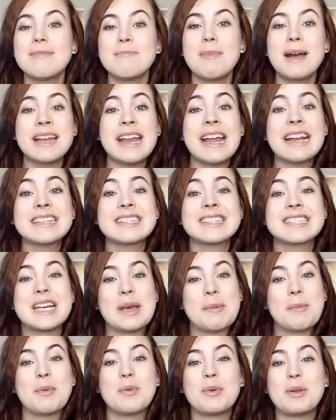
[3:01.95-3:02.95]
My next
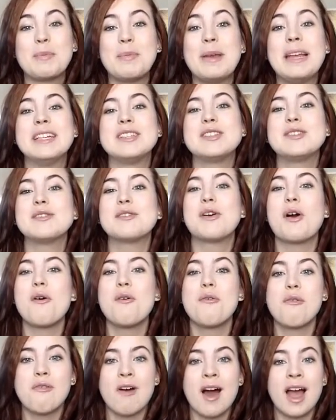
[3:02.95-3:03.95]
tip would be to
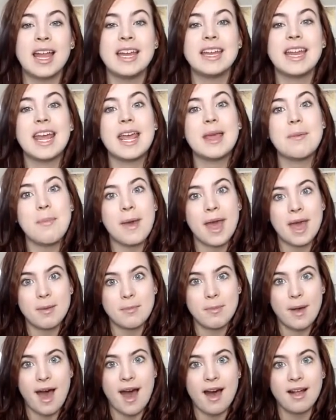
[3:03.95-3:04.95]
go find a
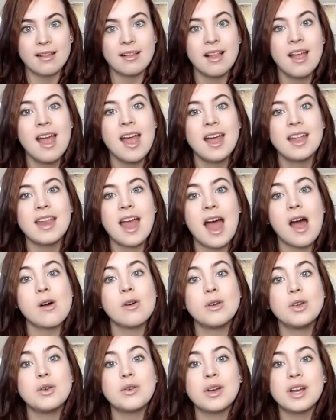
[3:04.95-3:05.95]
pen pal.
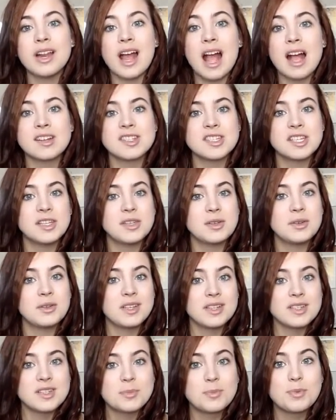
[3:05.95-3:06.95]
Now, you can actually do
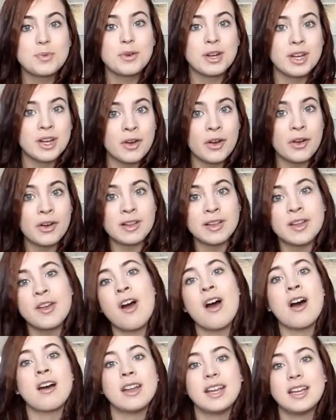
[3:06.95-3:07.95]
this pretty early
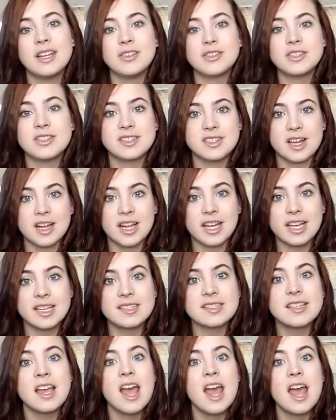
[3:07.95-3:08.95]
on in your
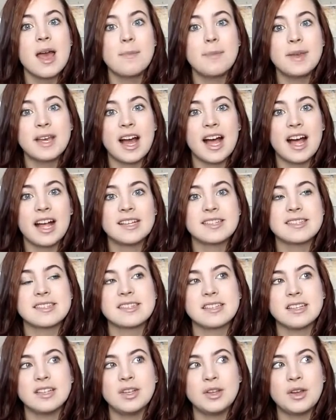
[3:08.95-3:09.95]
studies, because,
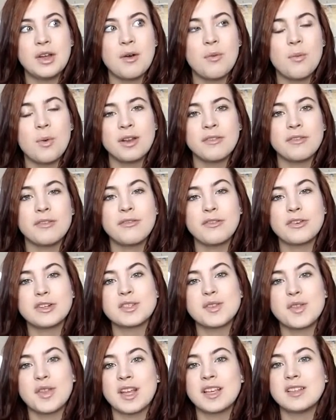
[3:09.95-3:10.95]
you know, one of the
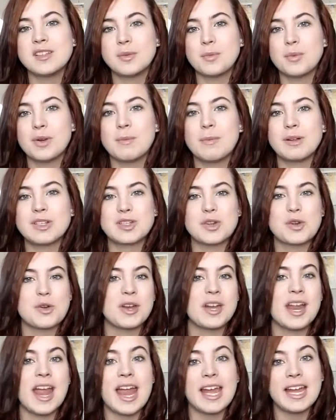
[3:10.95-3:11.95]
first things you pretty much learn
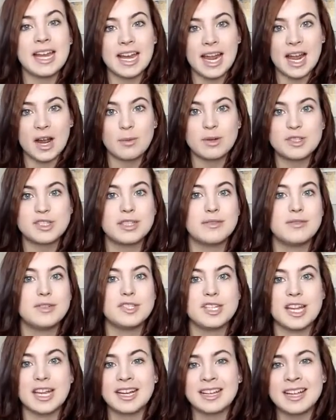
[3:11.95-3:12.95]
in any language, if you
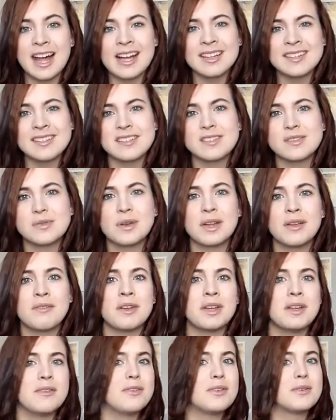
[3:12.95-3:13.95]
take classes or
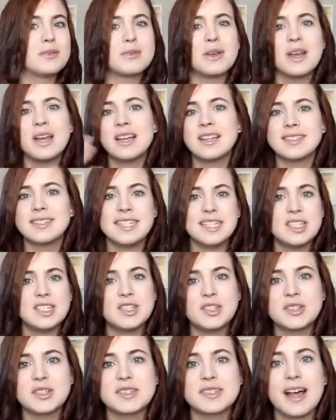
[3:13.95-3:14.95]
even if you
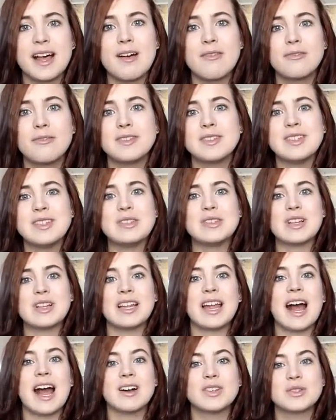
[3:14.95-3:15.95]
teach yourself, is
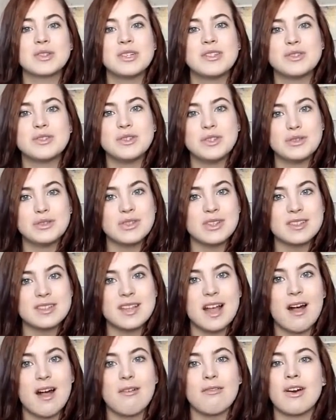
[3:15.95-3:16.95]
usually how to introduce
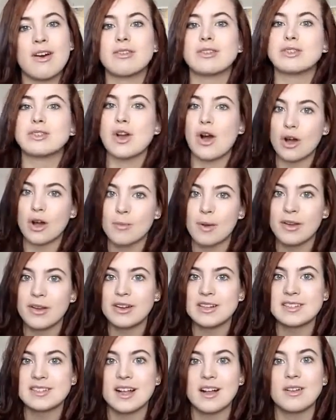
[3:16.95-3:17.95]
yourself, how to talk about
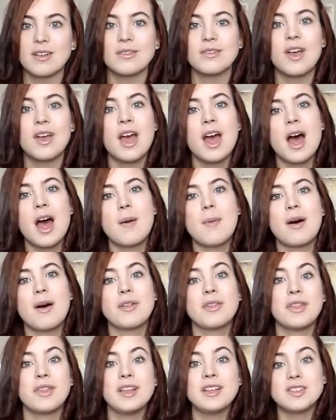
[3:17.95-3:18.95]
yourself,
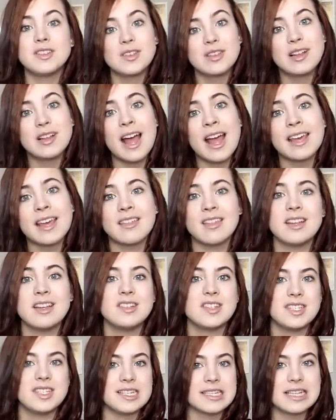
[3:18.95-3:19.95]
about things you like,
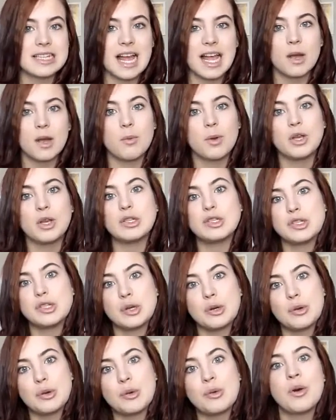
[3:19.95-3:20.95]
things you dislike, what you
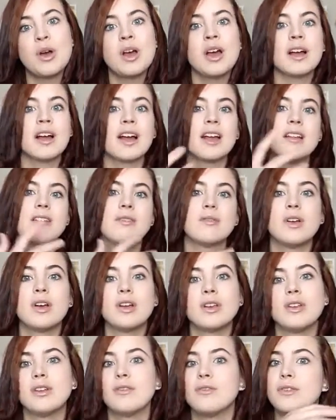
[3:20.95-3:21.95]
do, kind of
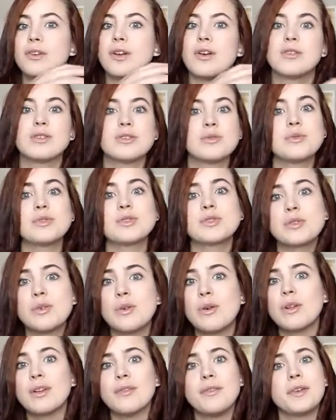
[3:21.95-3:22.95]
if you go to a
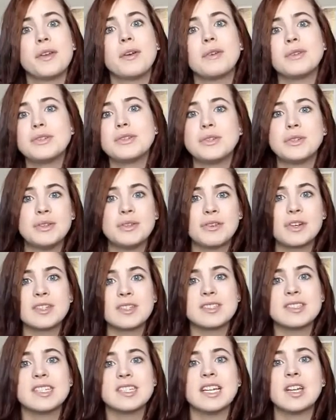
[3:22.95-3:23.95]
school, if you go to
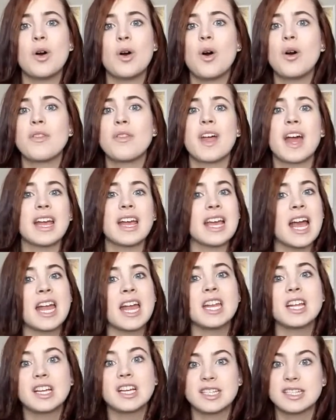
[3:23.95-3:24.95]
university, and all that
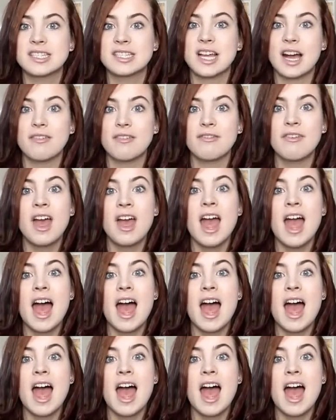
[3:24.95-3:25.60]
kind of good stuff.